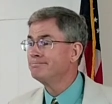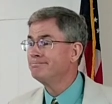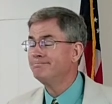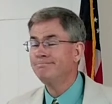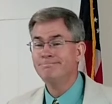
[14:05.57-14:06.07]

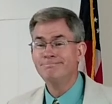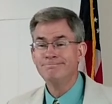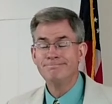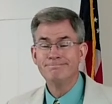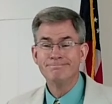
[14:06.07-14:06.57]

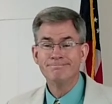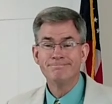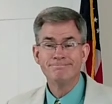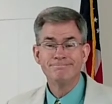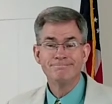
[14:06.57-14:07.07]

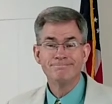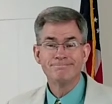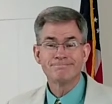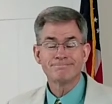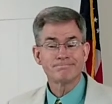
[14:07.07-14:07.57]

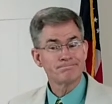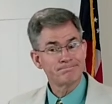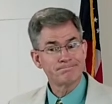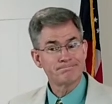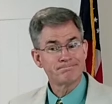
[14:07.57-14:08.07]

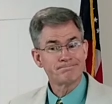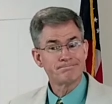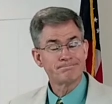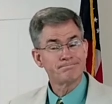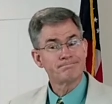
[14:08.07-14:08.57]

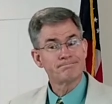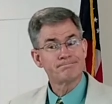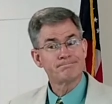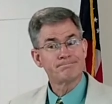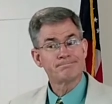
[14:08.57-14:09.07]

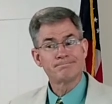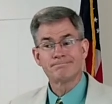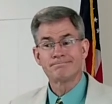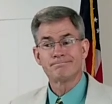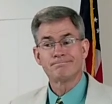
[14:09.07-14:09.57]
[no speech]